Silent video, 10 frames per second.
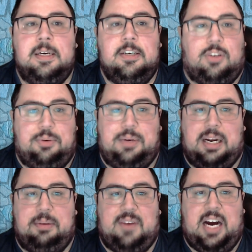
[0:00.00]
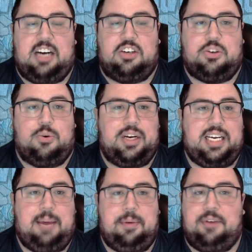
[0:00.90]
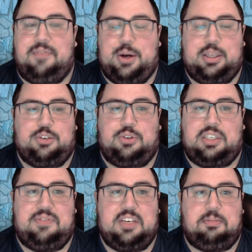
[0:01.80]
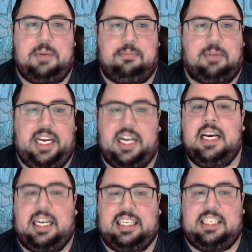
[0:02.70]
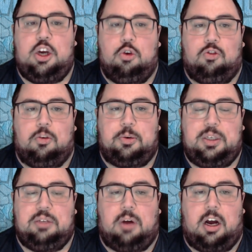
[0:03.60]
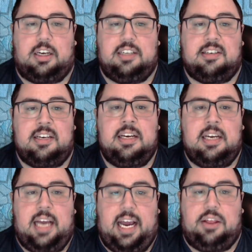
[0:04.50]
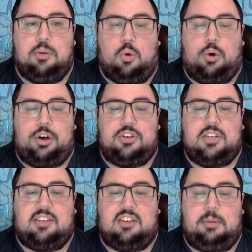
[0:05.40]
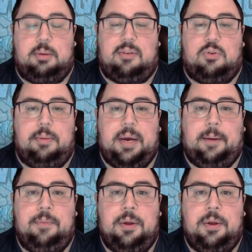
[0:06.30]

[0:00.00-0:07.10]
So I think we got a bit of a higher scoring game here. Very little defense being played. I like the over between the Rockets and the Warriors, and that's going to be my free pick.